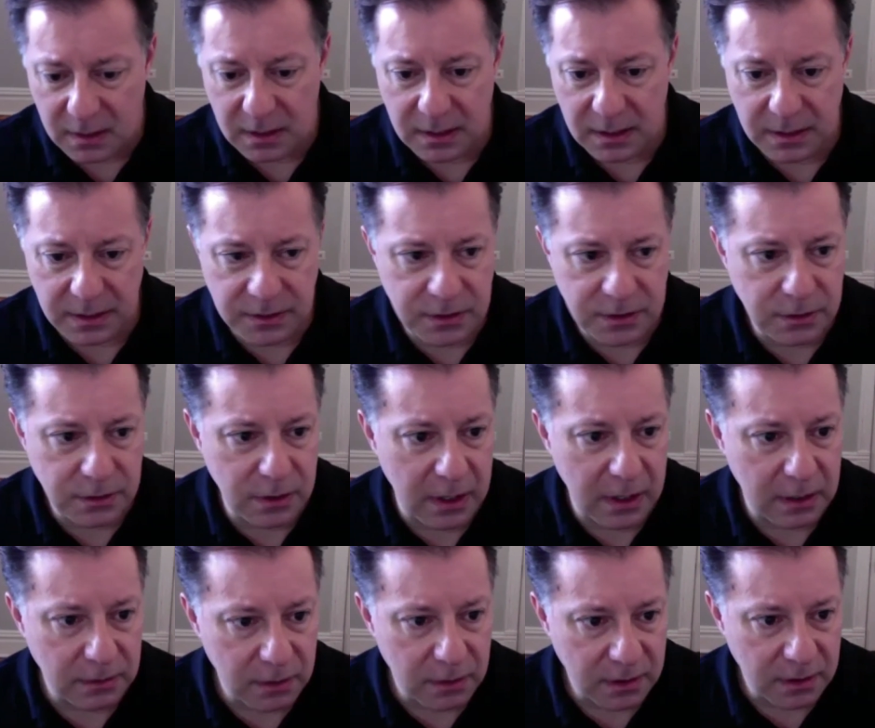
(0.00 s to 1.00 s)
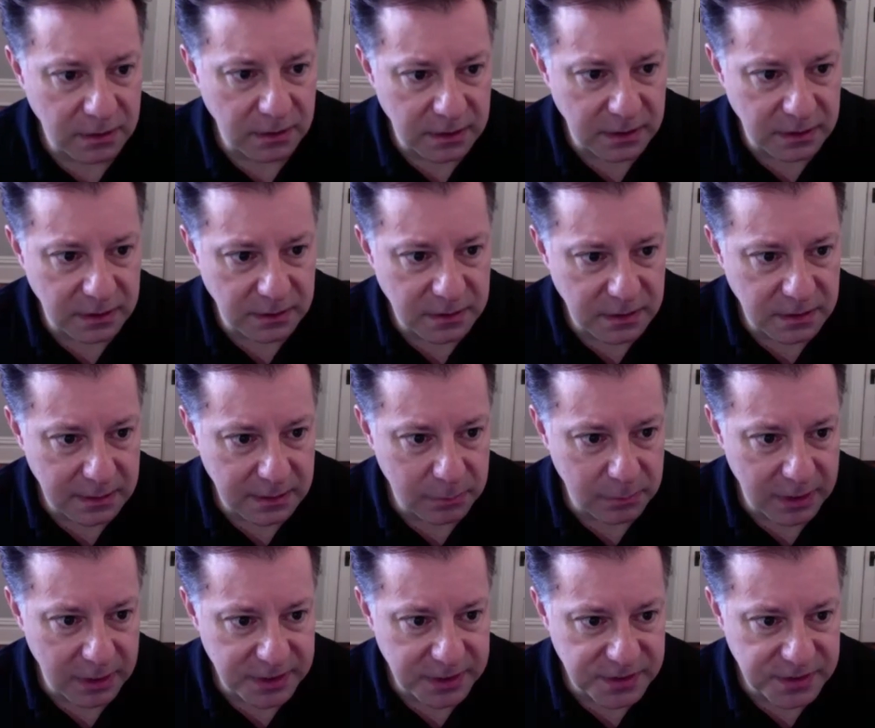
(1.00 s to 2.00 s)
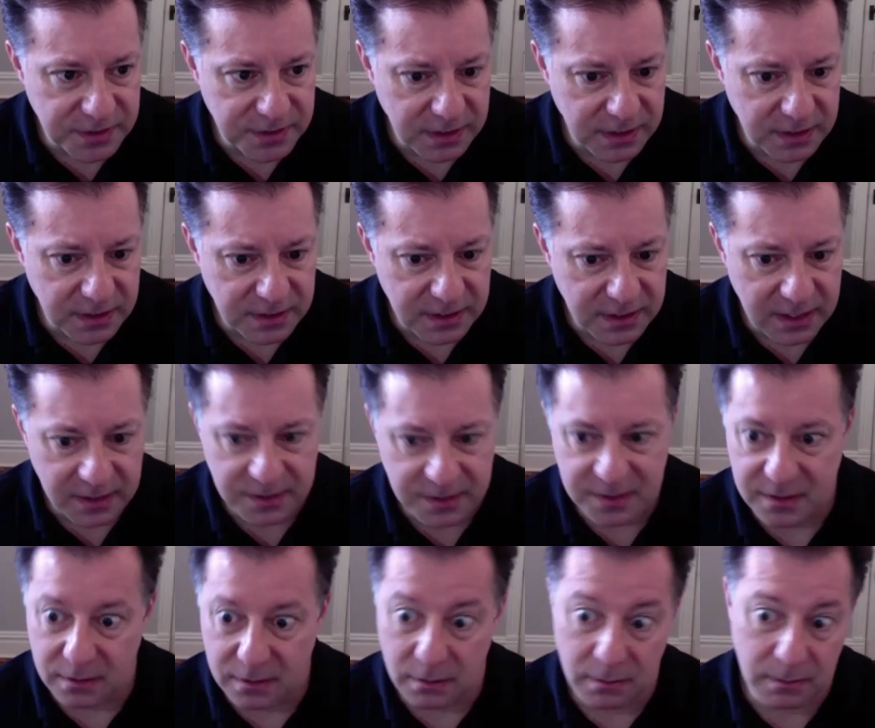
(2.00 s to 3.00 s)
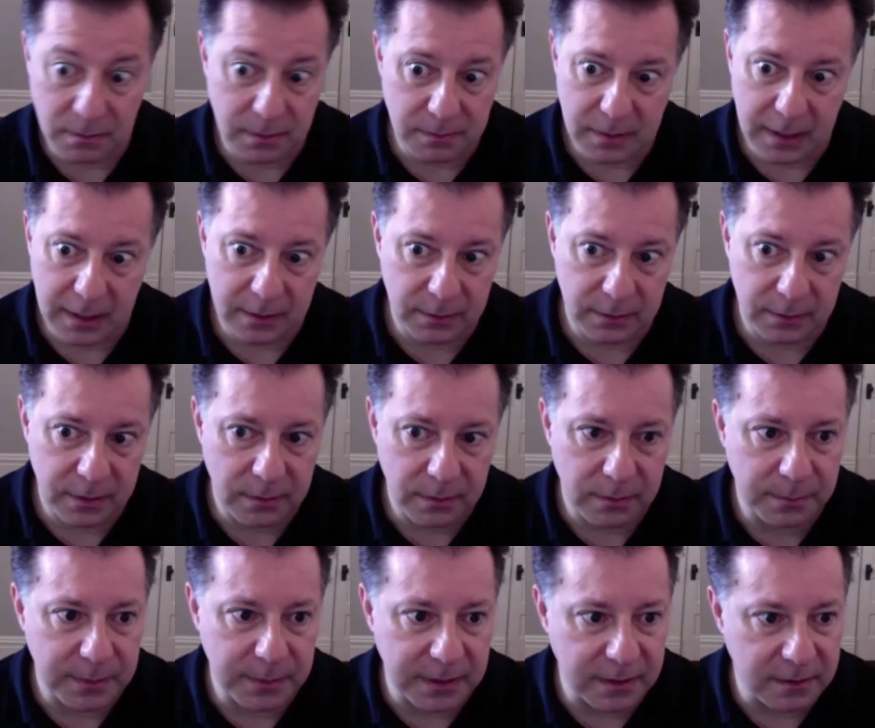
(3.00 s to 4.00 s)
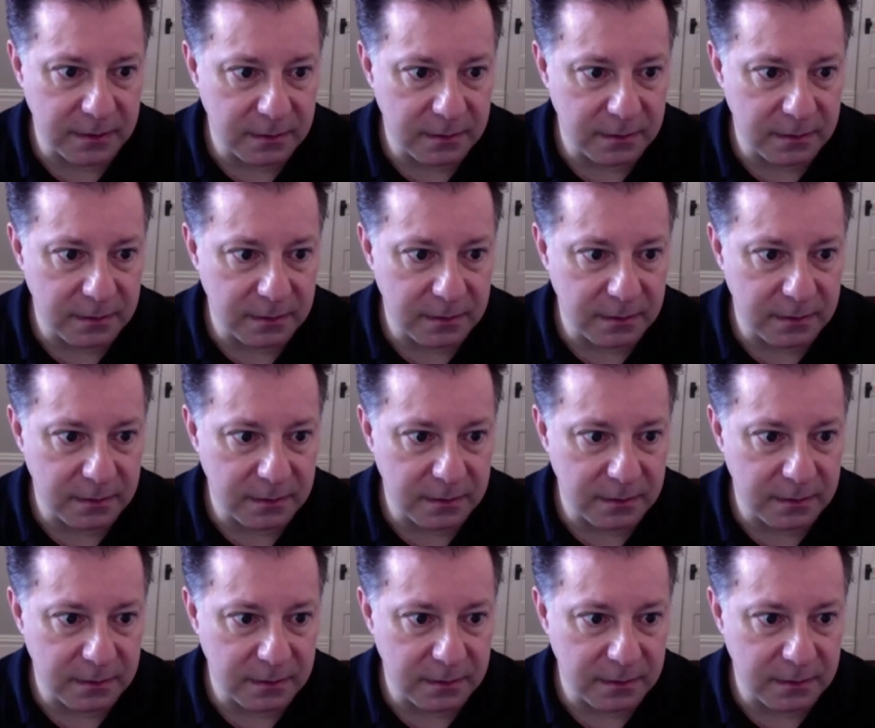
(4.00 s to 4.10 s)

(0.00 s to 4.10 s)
do you know how long the deliberation's going to take? So I don't know. I mean,